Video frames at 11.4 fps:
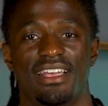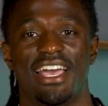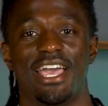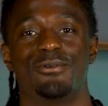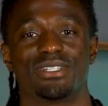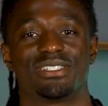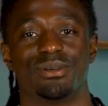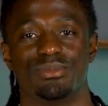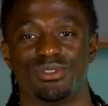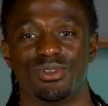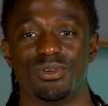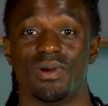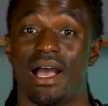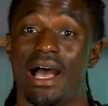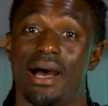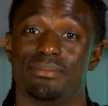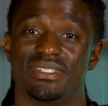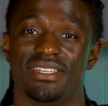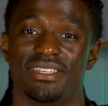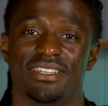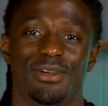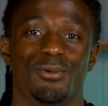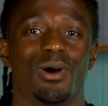Hey, what's up, YouTube? I'm
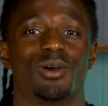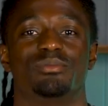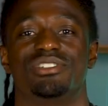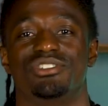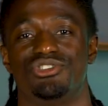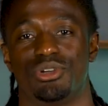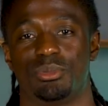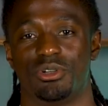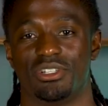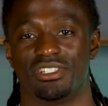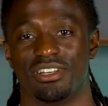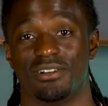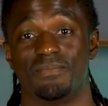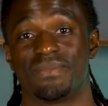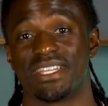Zeek, and welcome to the Dream Green Show.